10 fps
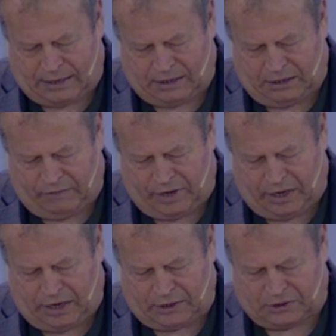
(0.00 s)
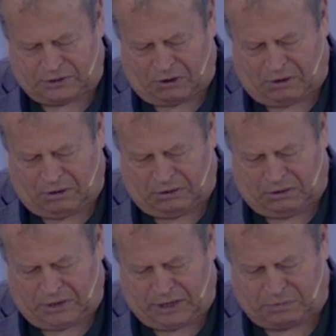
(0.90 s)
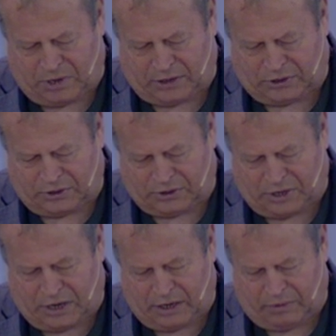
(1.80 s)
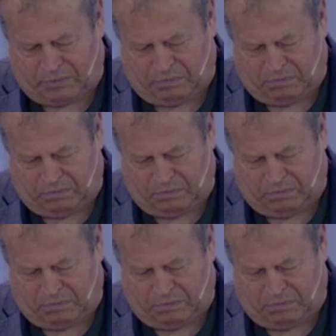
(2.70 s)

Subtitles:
Leviticus all as much as the other